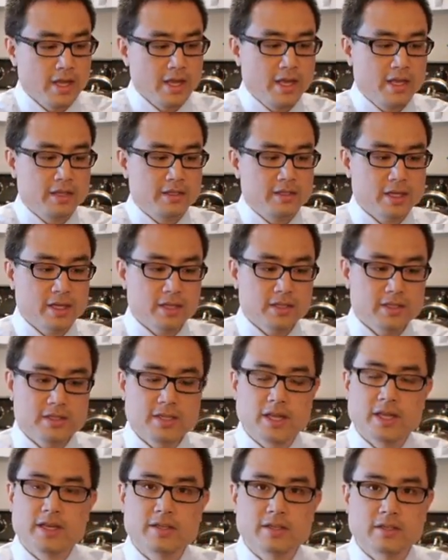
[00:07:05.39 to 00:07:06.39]
it does
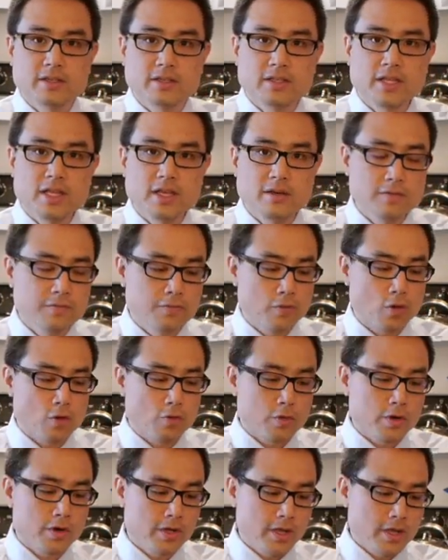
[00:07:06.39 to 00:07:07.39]
tend to lean
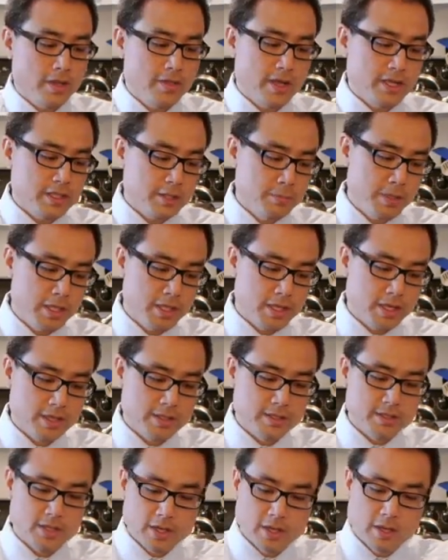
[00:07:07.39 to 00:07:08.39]
forward, and that's
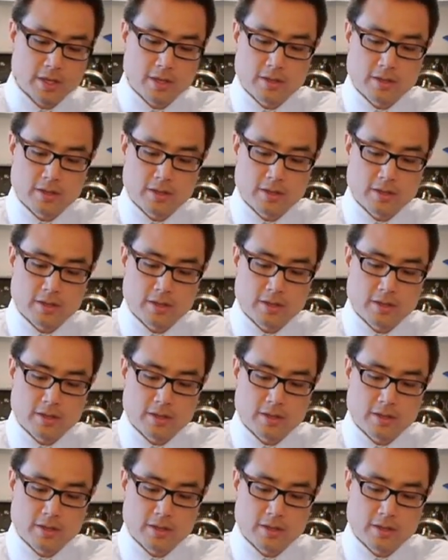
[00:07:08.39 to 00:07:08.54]
because